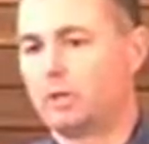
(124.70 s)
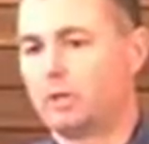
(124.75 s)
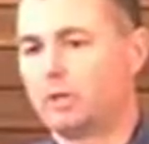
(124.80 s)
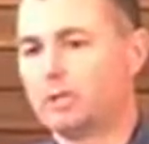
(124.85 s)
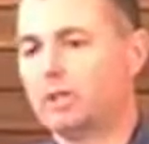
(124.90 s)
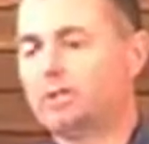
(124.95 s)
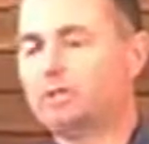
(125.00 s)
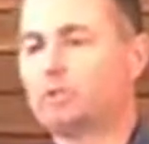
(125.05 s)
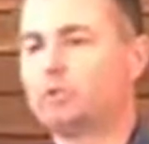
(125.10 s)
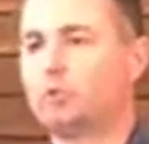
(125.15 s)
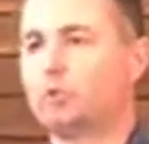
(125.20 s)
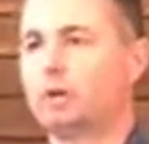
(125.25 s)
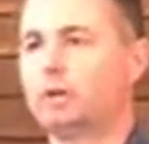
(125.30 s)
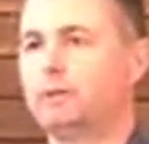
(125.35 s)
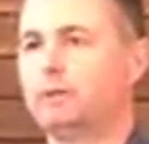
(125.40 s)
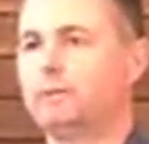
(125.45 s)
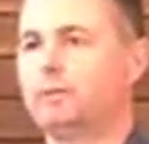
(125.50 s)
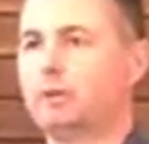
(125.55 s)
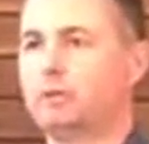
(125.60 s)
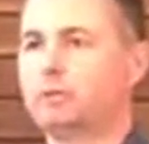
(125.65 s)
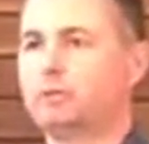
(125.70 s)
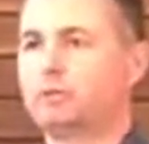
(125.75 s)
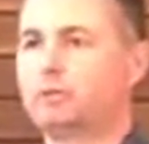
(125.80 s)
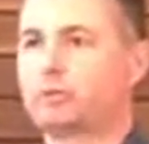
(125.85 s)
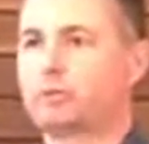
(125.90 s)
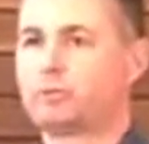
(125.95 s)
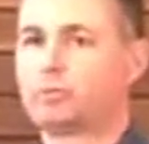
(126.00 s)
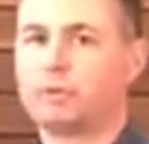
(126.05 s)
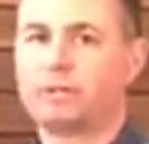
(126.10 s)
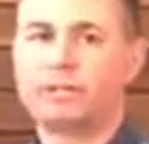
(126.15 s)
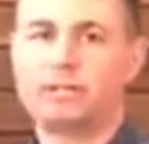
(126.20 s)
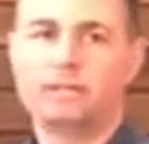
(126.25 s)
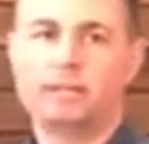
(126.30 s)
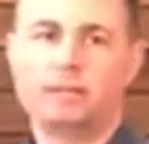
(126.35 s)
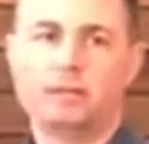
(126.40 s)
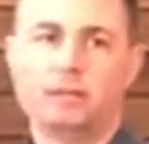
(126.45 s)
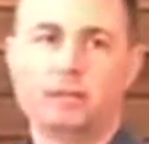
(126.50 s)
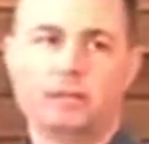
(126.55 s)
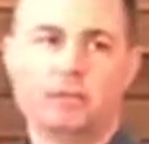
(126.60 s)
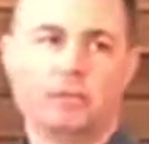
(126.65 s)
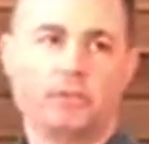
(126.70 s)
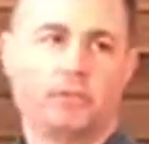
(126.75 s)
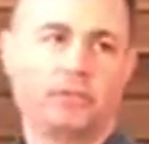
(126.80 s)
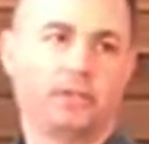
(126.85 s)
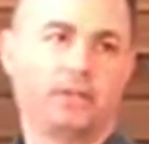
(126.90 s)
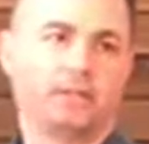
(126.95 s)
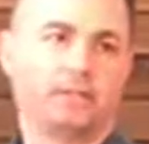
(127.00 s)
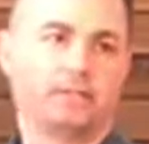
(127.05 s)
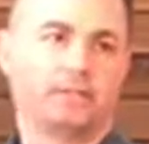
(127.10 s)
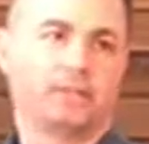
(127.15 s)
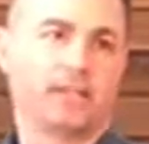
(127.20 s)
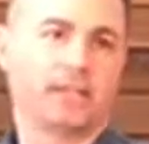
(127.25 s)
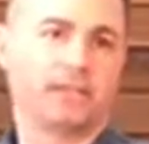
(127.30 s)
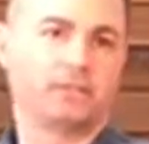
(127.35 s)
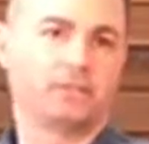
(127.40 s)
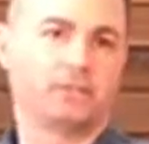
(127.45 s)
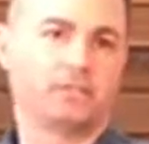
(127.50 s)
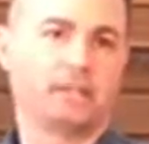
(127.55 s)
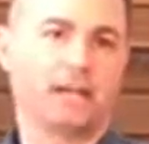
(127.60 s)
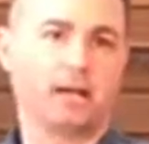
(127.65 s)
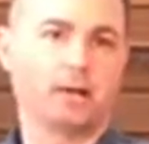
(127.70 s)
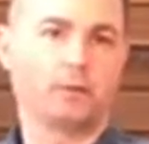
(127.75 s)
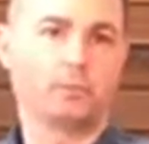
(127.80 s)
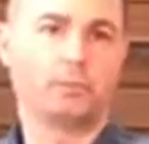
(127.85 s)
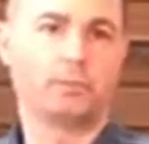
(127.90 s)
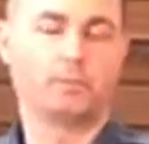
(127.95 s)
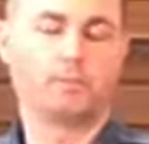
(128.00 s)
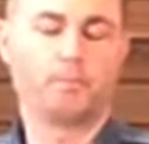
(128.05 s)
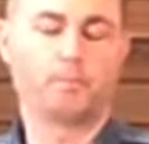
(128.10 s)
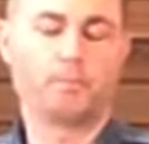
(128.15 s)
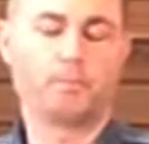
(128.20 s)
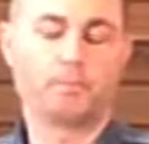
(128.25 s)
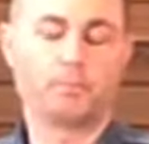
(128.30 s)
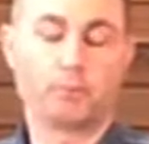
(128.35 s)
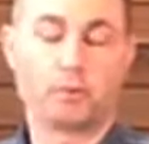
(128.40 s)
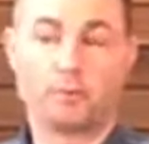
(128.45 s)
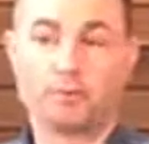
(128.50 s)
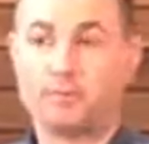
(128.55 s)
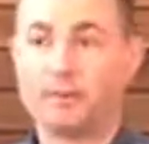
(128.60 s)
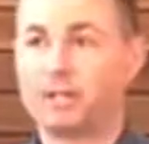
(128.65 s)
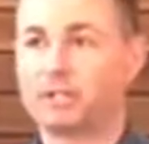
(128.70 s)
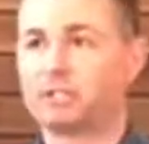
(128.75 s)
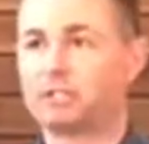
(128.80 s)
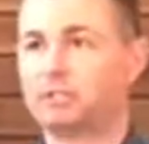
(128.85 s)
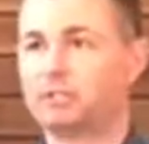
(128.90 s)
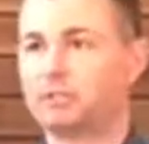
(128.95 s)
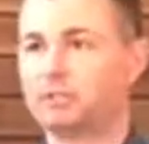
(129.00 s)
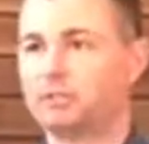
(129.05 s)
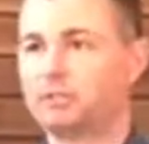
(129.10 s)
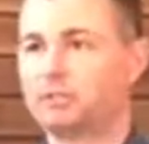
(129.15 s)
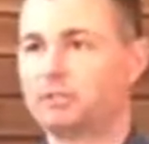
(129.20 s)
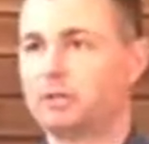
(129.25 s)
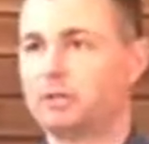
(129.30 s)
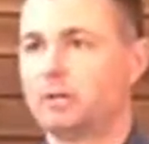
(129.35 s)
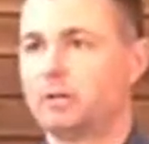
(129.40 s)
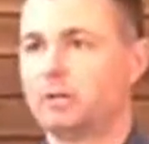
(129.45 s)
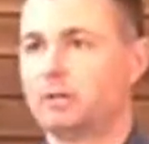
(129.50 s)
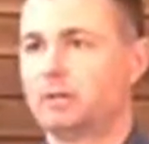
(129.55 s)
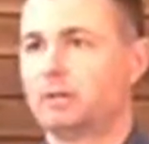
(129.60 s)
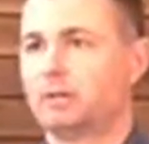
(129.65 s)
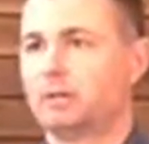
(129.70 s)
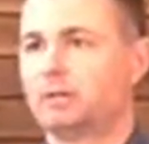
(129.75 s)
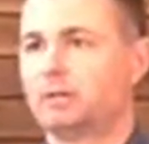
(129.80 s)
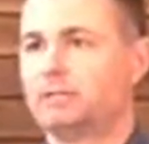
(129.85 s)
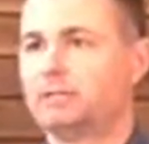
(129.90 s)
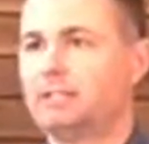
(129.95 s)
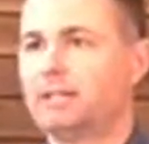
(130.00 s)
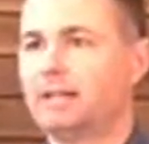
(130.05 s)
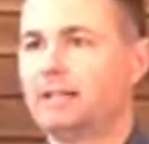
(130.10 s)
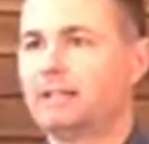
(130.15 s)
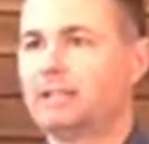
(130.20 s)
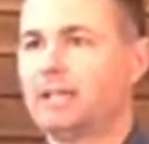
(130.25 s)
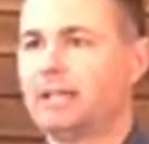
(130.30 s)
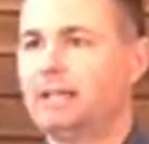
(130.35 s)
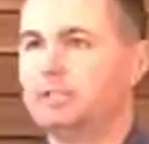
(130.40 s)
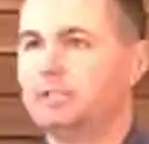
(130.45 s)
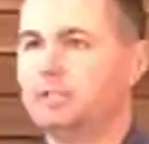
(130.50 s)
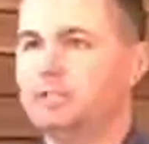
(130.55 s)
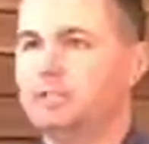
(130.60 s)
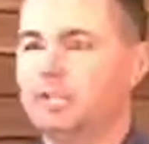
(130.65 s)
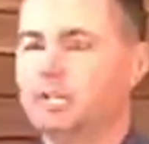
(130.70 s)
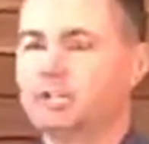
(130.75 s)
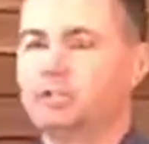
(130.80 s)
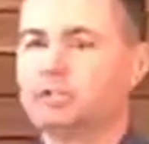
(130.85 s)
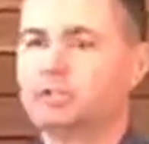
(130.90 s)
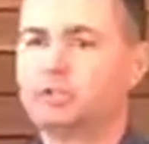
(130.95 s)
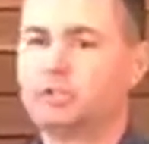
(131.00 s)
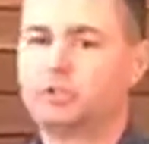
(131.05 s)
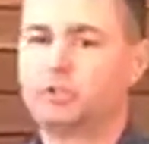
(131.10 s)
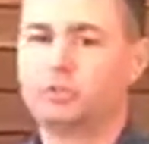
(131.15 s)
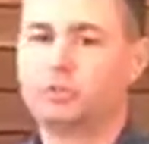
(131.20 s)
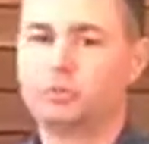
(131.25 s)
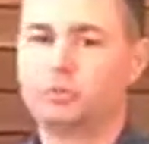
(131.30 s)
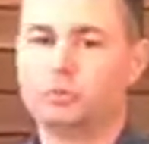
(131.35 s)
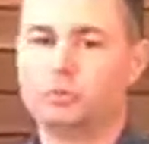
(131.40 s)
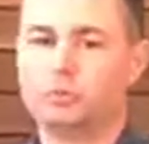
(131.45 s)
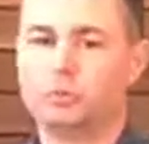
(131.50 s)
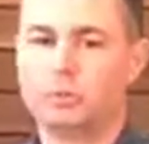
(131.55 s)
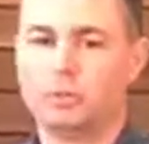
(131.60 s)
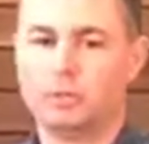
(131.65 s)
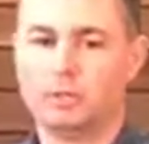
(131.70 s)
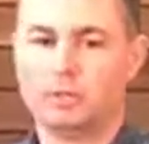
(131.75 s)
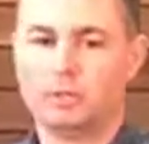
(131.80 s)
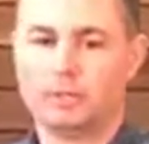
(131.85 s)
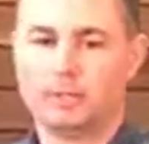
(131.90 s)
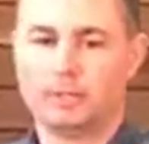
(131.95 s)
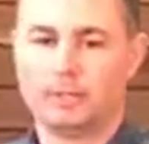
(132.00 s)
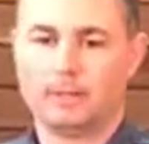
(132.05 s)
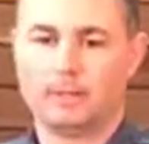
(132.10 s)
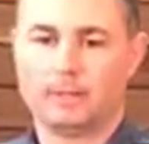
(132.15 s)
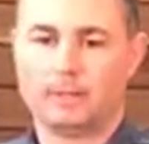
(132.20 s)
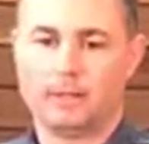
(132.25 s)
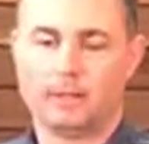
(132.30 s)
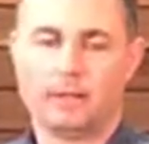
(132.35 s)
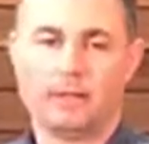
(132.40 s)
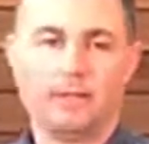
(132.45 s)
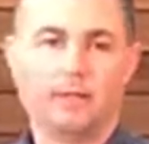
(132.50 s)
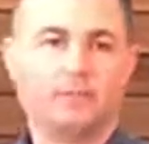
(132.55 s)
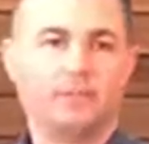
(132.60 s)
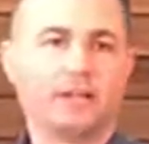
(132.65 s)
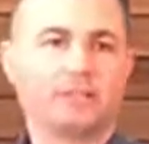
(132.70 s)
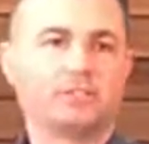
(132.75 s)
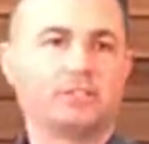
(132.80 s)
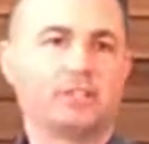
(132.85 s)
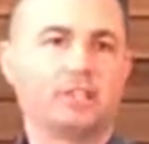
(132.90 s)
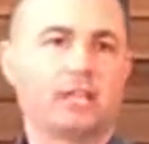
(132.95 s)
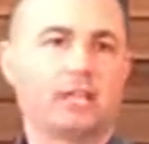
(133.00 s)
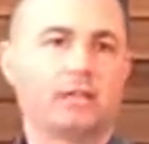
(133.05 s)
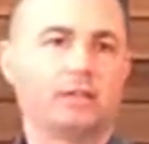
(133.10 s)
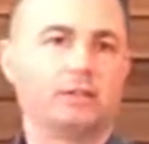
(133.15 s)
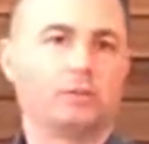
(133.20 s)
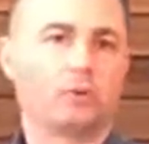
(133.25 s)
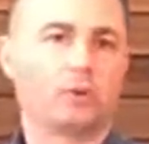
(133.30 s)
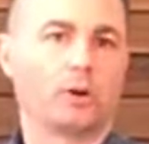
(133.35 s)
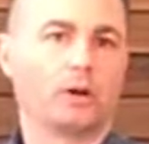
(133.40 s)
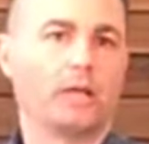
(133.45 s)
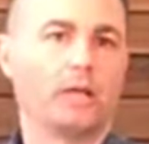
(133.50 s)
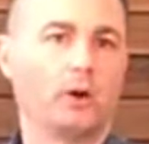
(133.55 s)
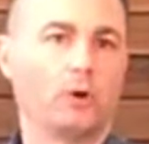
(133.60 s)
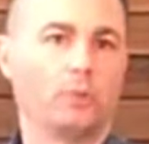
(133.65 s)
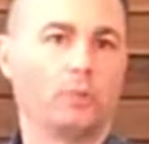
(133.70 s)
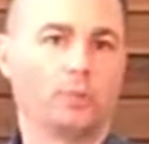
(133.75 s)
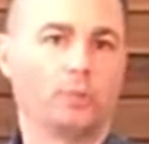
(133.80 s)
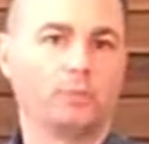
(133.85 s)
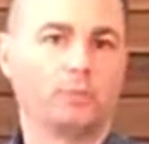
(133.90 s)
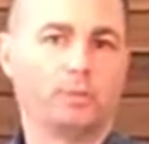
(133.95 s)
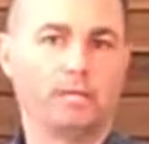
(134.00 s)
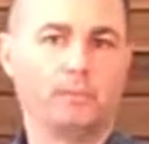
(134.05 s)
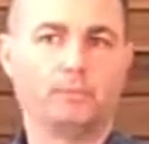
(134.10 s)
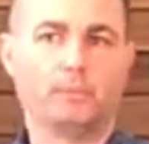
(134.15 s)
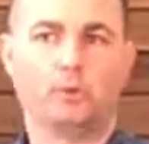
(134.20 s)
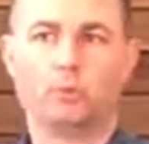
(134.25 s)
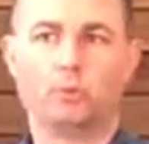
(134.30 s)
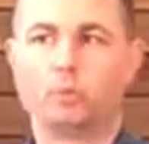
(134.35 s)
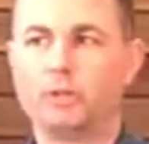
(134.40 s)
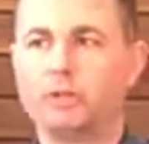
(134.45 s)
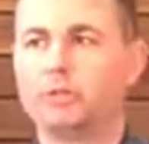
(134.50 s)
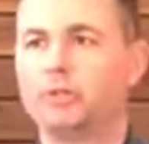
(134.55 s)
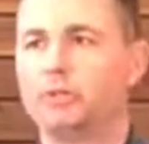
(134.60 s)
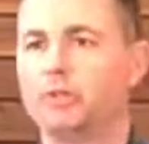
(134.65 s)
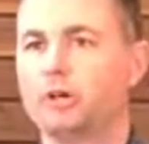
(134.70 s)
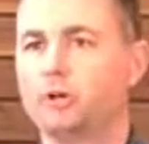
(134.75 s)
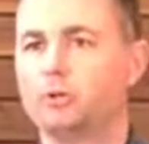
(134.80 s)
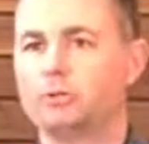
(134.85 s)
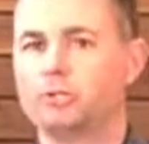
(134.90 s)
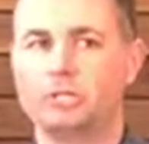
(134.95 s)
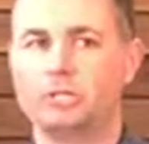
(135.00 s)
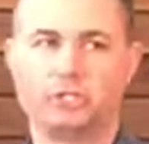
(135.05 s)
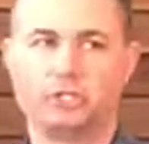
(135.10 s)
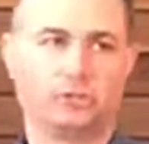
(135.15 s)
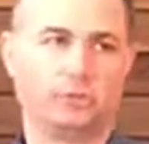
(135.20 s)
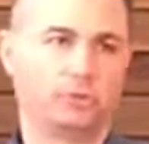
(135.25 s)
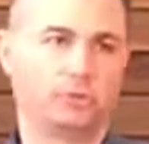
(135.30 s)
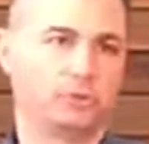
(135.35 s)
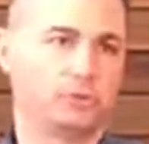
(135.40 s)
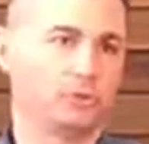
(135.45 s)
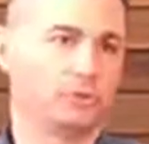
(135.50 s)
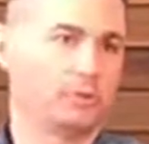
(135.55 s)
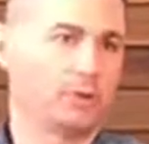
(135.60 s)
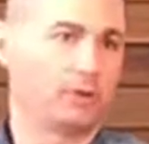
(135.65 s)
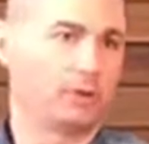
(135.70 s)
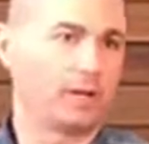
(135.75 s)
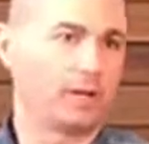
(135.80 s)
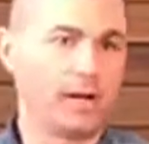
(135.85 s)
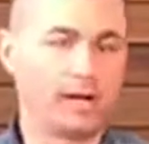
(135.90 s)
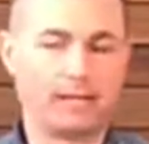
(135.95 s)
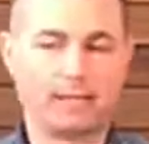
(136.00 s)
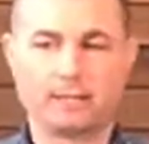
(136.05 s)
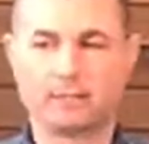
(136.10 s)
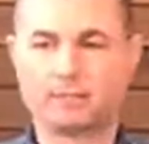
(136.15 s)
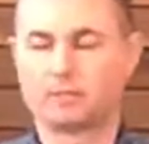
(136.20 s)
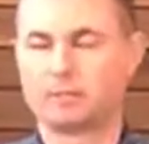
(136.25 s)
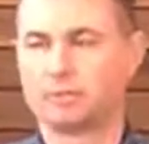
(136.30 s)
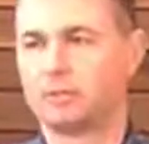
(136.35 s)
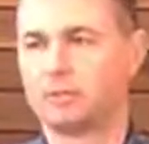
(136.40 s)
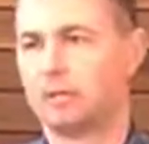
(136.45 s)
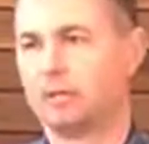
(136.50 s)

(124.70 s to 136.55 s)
each one of those 3 things has entire professions dedicated just to investigate or help people with those issues: narcotics,